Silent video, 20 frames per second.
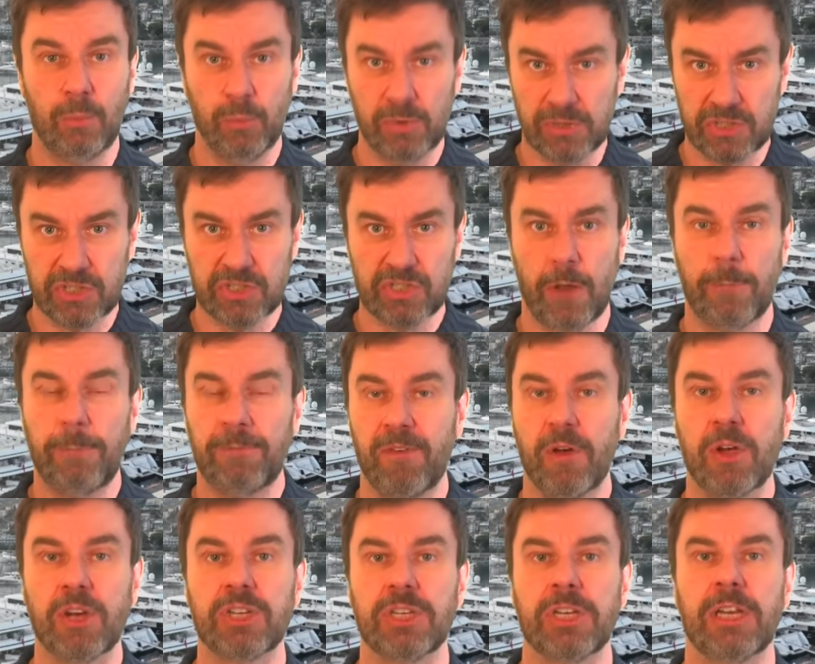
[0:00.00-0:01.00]
will stop
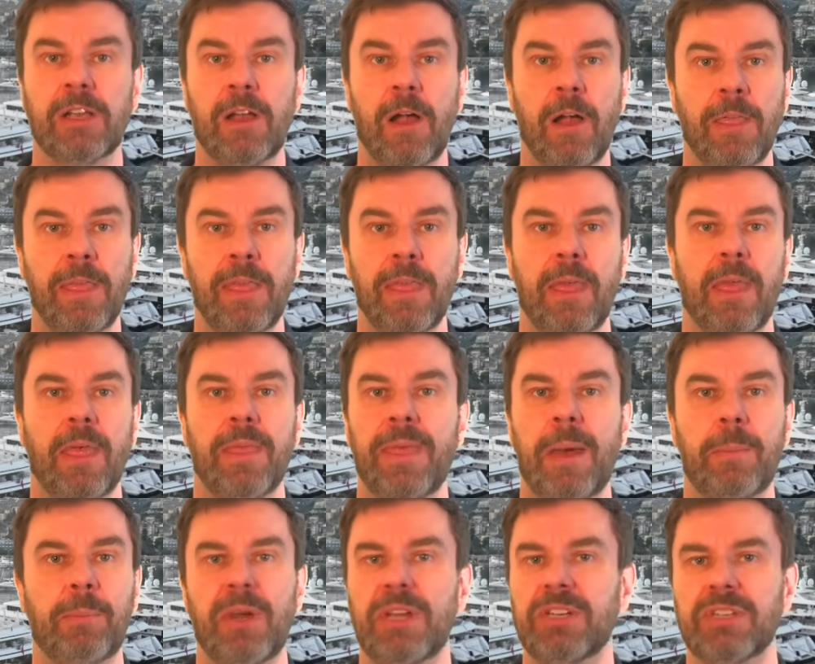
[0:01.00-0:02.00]
functioning on, on
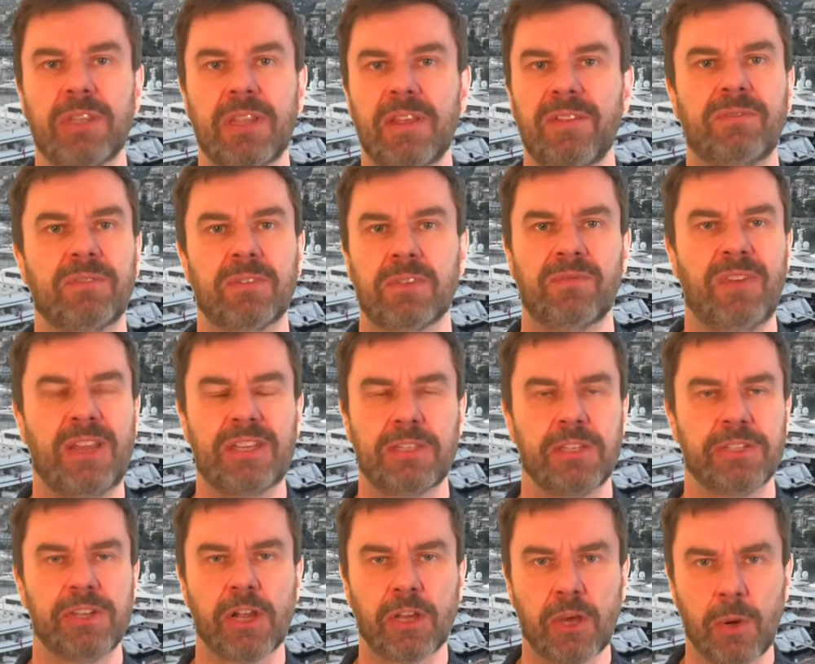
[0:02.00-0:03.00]
that bridge and the
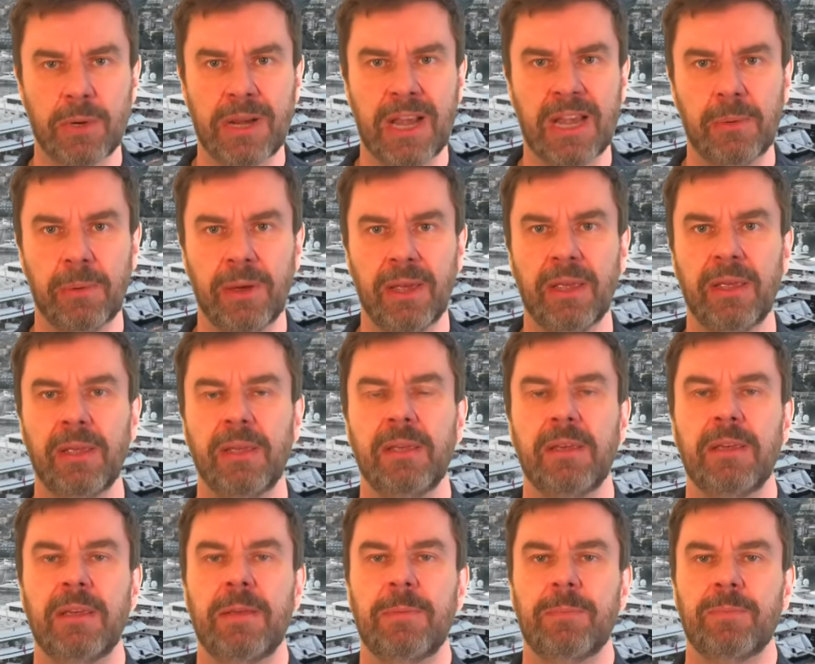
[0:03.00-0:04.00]
vessel's not going anywhere.
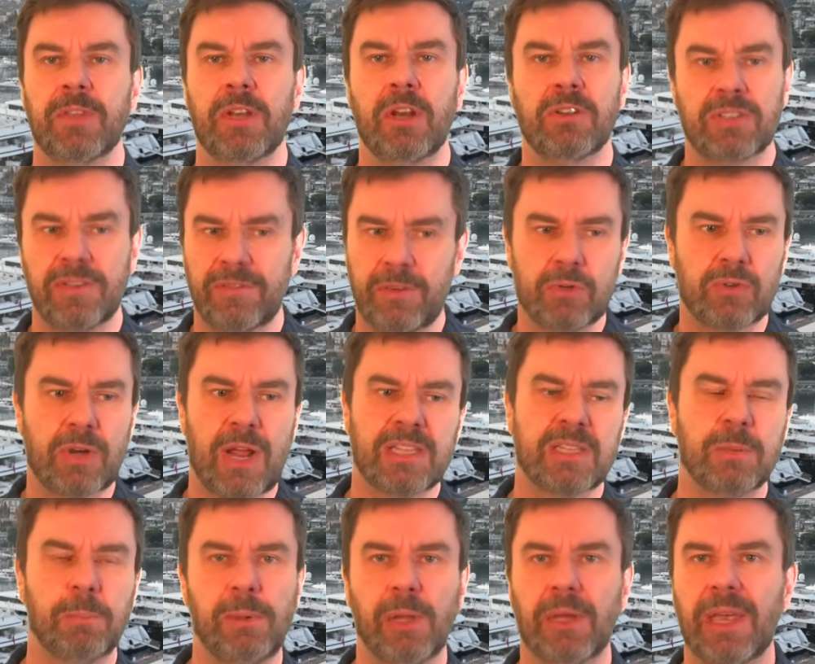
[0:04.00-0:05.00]
You know, so if you try
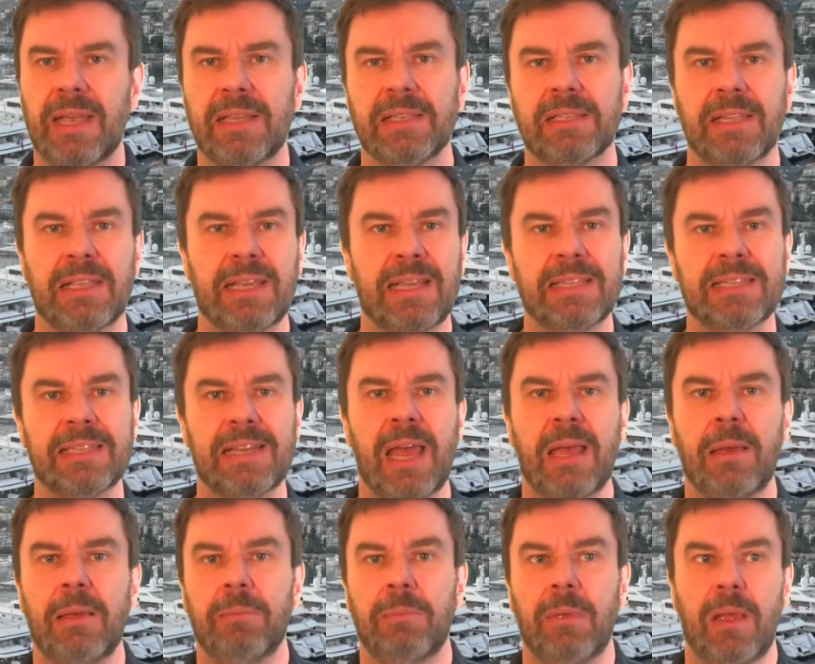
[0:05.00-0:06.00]
to plug it into the
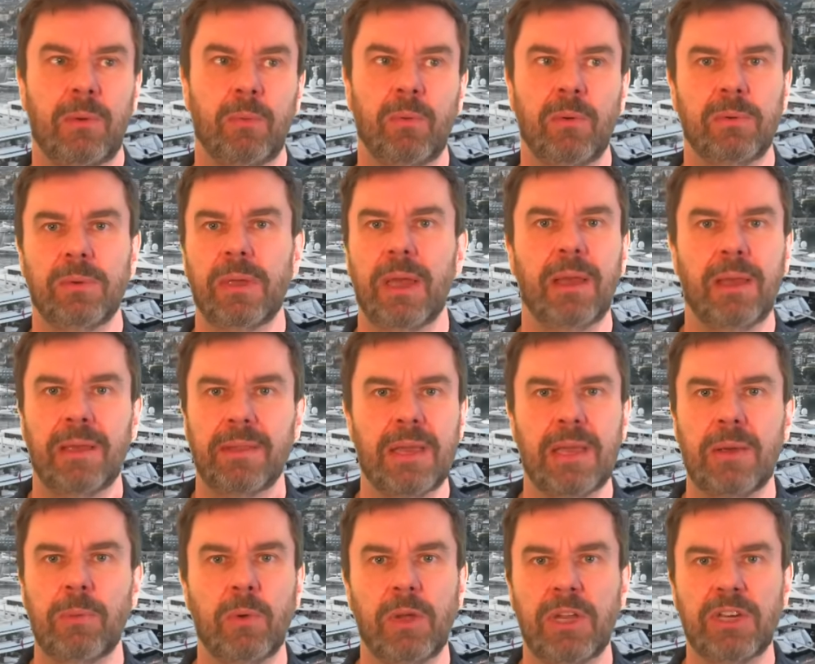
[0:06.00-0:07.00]
internet, uh,
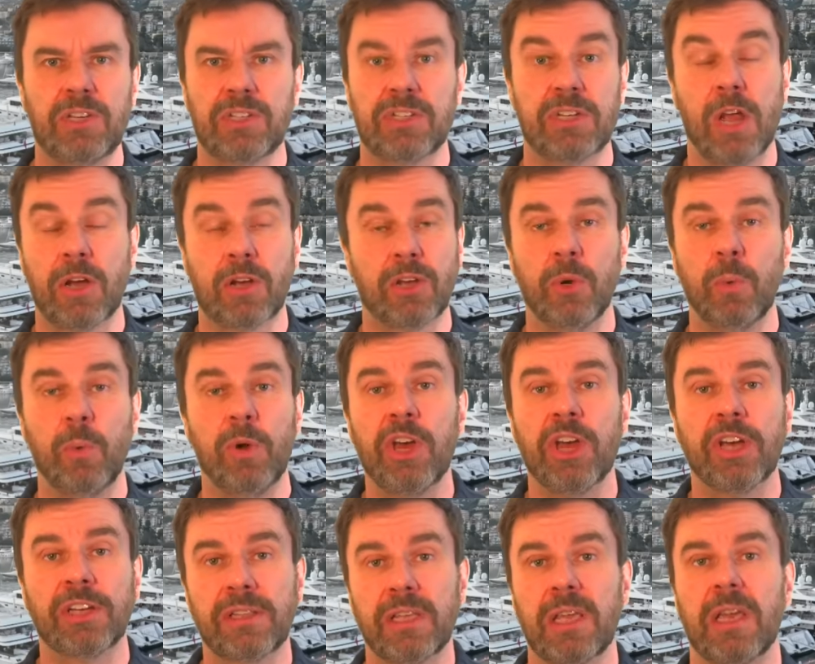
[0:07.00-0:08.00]
it's just not going to
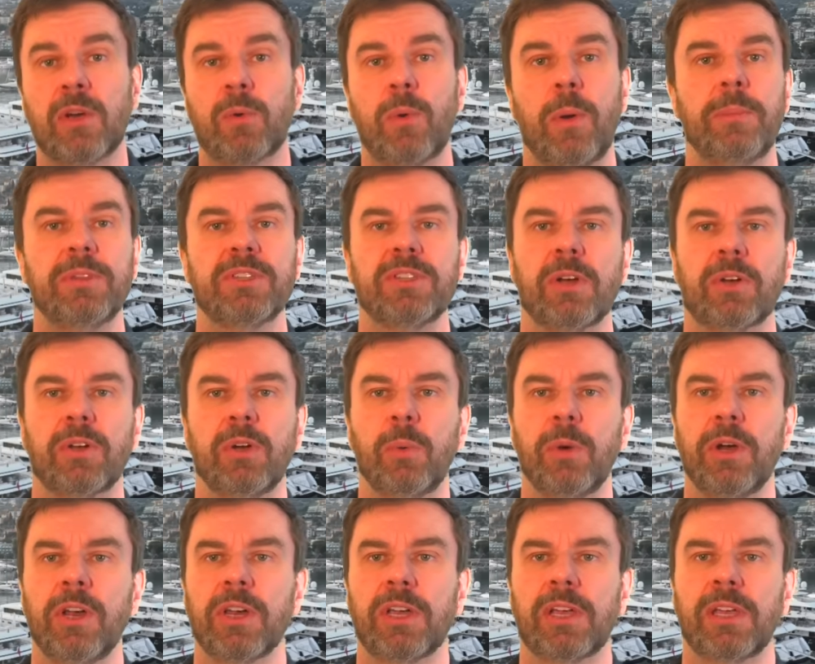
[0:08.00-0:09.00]
work. The equipment's not going to
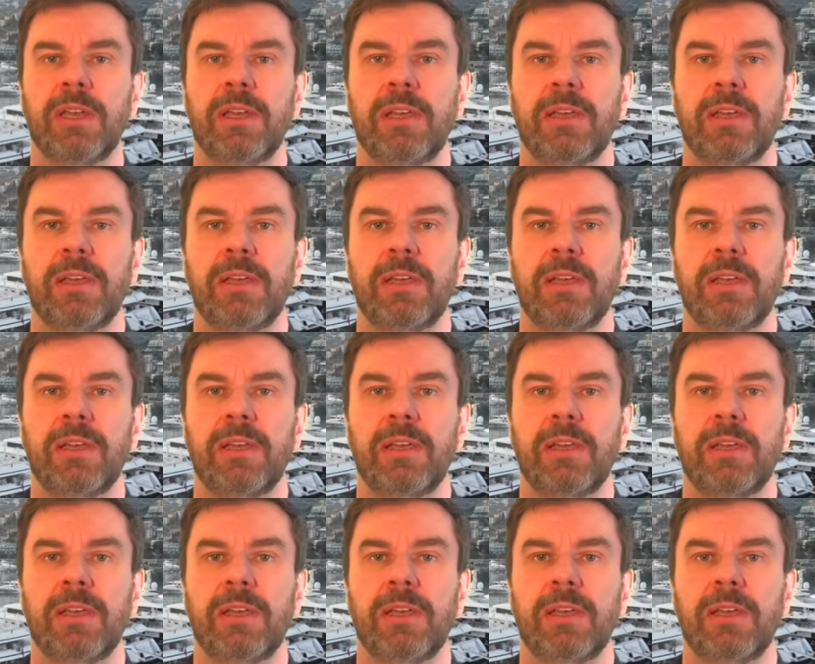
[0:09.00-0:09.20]
work.